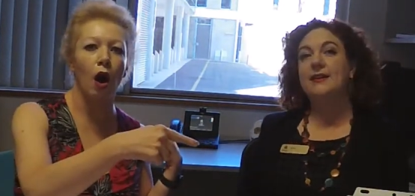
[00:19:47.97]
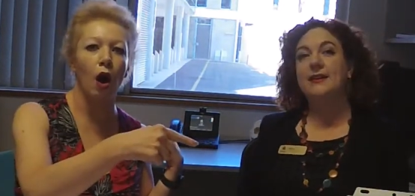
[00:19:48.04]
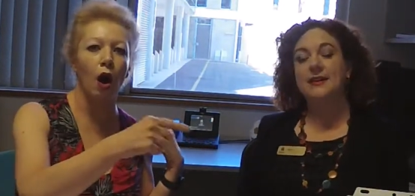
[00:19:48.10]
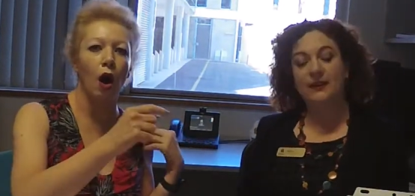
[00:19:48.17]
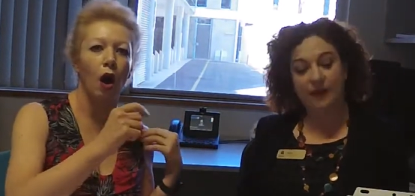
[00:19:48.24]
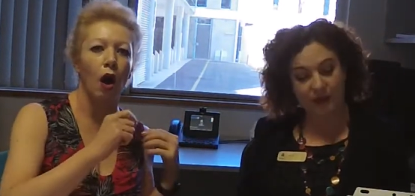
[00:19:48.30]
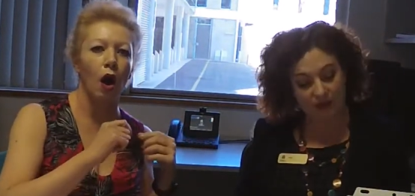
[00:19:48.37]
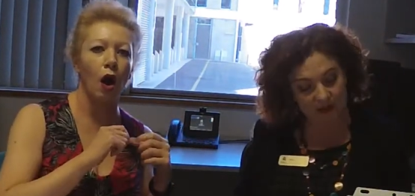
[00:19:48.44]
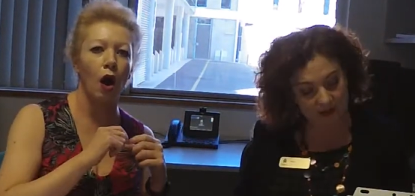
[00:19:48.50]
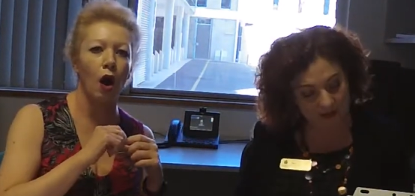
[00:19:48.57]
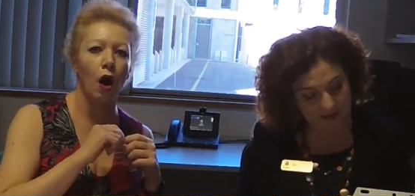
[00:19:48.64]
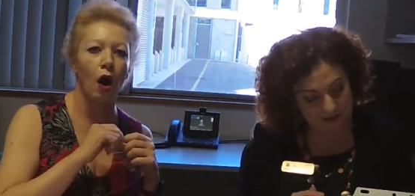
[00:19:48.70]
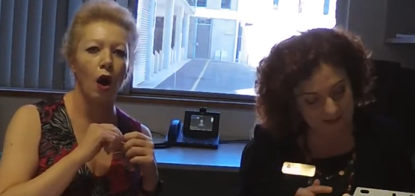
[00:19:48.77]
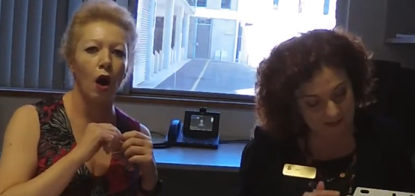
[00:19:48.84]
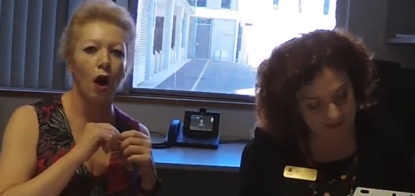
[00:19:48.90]
Speaker 1: If you're
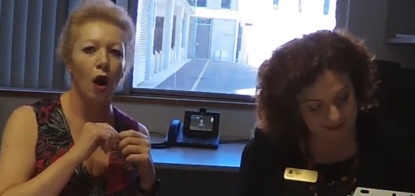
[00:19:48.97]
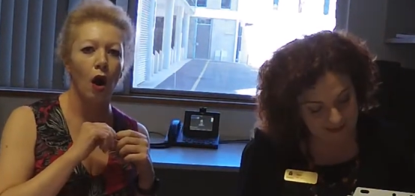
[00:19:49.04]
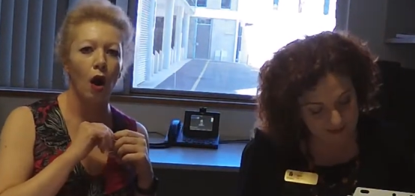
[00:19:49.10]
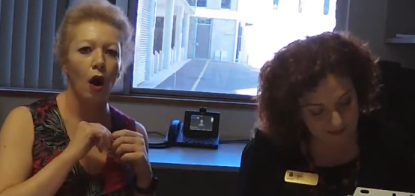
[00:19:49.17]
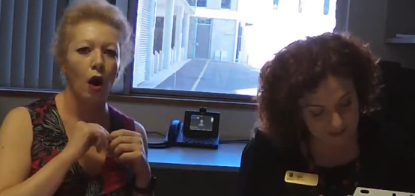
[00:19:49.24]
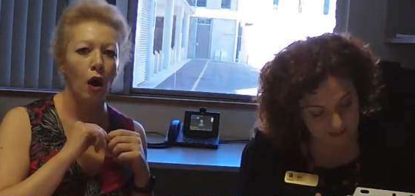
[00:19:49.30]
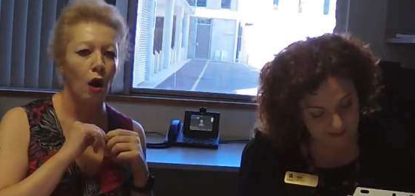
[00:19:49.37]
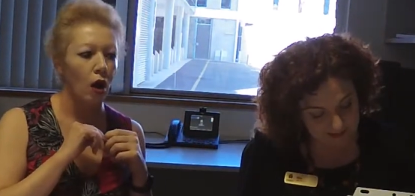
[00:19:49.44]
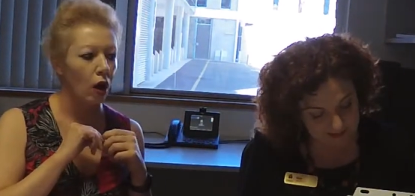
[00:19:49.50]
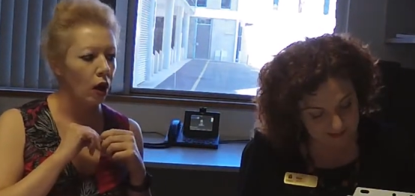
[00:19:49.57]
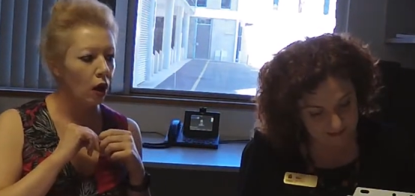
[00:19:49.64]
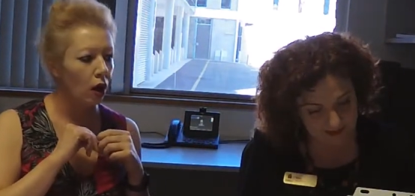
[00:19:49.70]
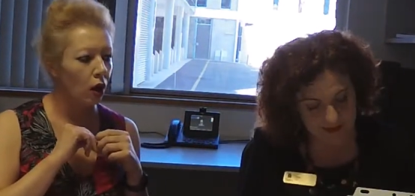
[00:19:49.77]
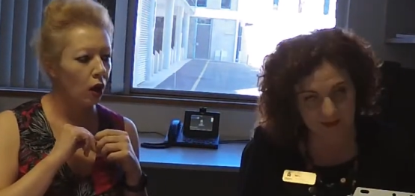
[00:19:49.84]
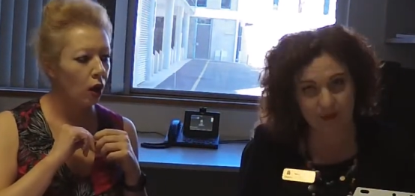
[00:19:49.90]
not affiliated with any of
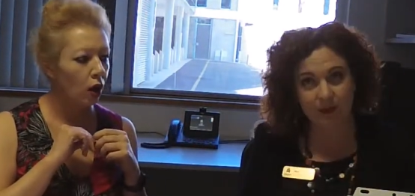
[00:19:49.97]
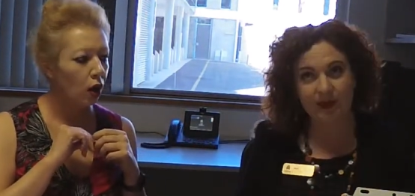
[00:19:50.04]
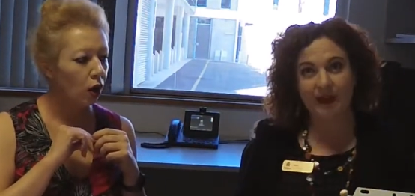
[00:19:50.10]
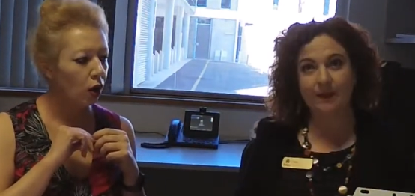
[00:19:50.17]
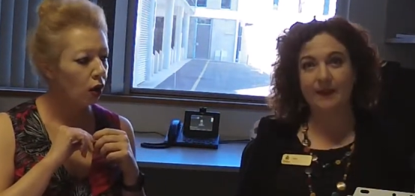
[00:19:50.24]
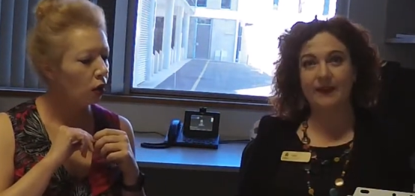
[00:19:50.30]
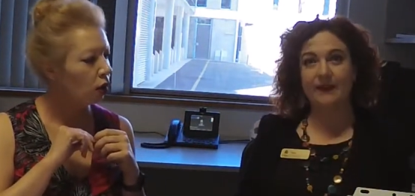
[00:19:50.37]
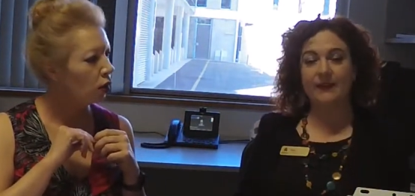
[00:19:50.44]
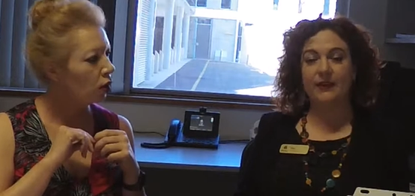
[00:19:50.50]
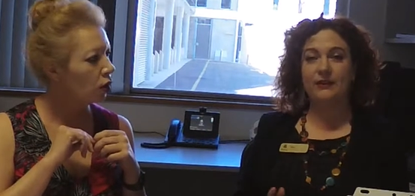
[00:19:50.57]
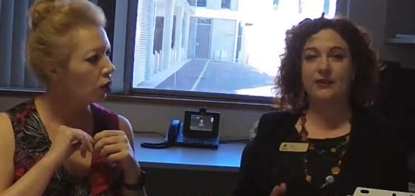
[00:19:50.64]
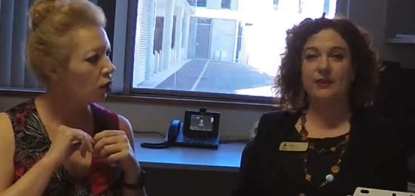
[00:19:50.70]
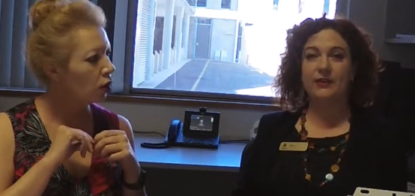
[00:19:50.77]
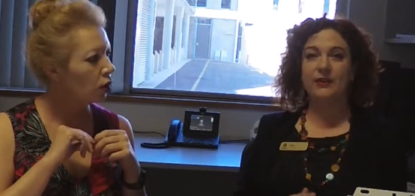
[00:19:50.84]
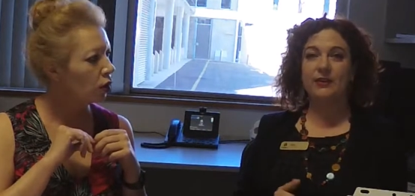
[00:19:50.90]
the actual campuses, so if
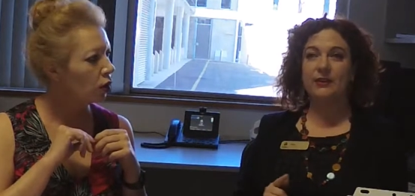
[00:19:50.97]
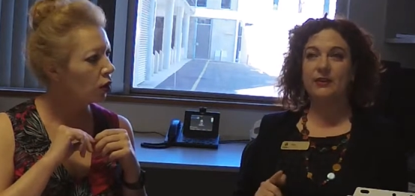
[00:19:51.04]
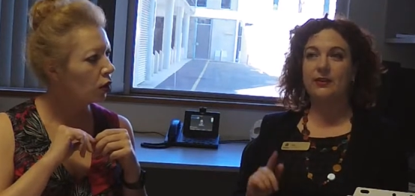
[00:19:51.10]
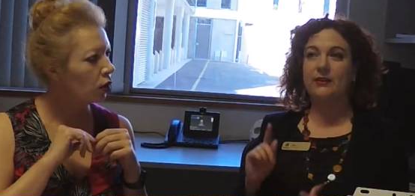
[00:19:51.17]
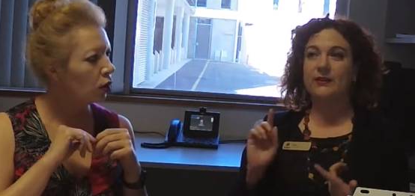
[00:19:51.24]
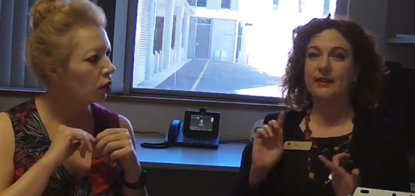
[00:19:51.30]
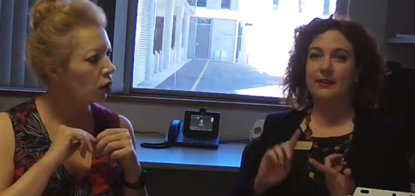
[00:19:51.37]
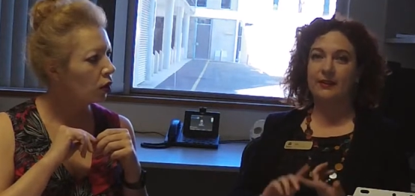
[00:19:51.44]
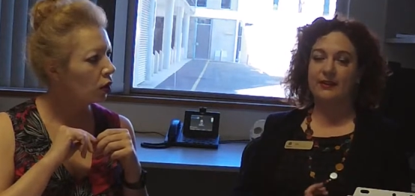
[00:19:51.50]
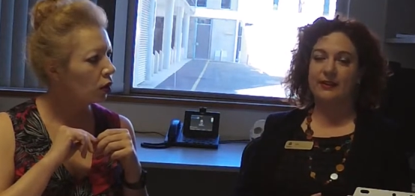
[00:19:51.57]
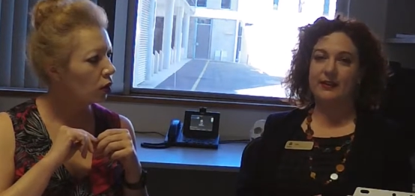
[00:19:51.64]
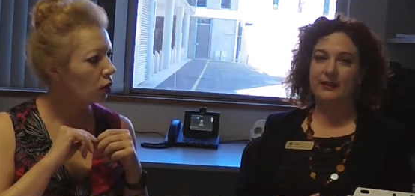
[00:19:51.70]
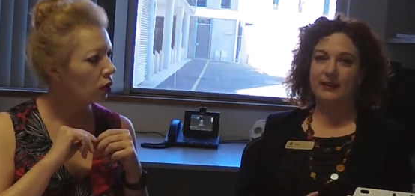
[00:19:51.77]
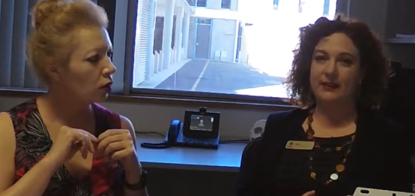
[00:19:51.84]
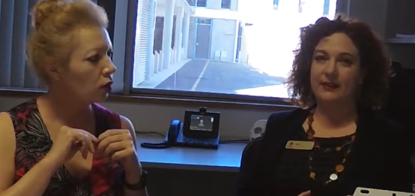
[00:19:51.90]
you're not at Tonsley, you're not here at